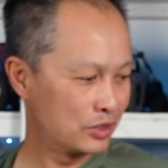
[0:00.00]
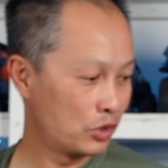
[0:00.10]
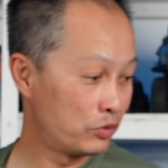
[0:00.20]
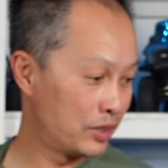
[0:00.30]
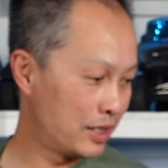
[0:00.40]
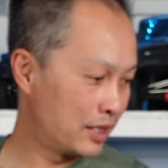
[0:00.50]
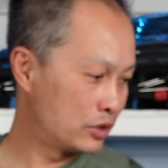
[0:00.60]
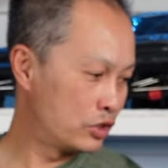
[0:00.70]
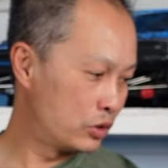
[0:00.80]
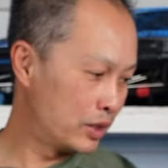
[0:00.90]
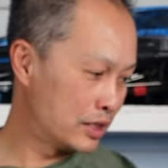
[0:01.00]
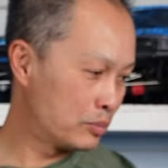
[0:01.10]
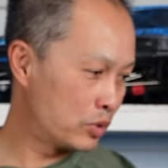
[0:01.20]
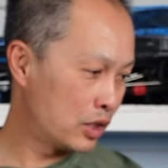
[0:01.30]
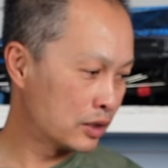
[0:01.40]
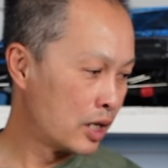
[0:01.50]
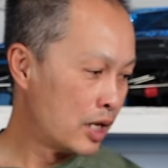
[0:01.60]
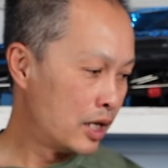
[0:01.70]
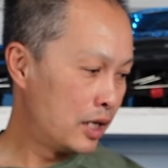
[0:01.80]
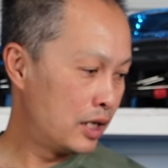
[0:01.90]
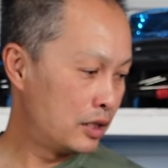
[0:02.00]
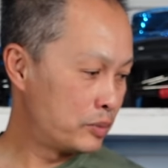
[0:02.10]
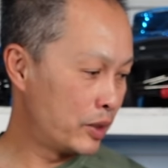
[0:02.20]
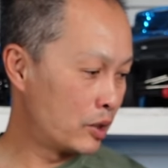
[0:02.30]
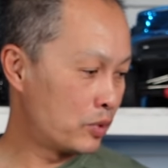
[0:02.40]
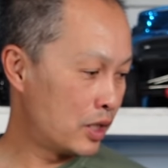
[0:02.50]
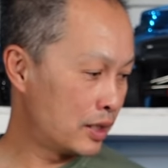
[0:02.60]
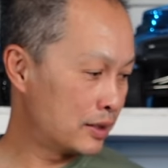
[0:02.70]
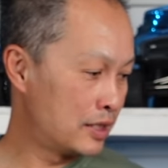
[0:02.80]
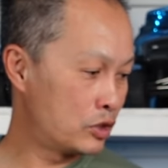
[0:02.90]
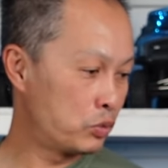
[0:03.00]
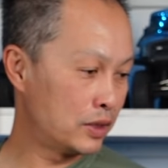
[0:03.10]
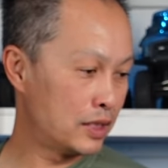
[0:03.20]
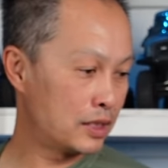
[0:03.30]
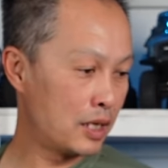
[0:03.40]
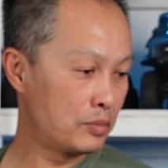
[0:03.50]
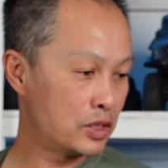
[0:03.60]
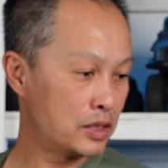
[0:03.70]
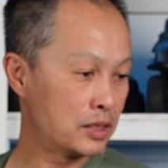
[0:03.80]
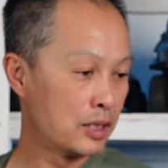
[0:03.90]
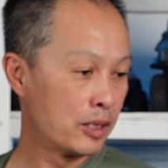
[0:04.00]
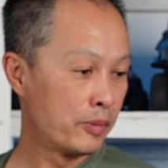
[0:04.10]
So hopefully I get to show you guys some product. And speaking of product, this is what it comes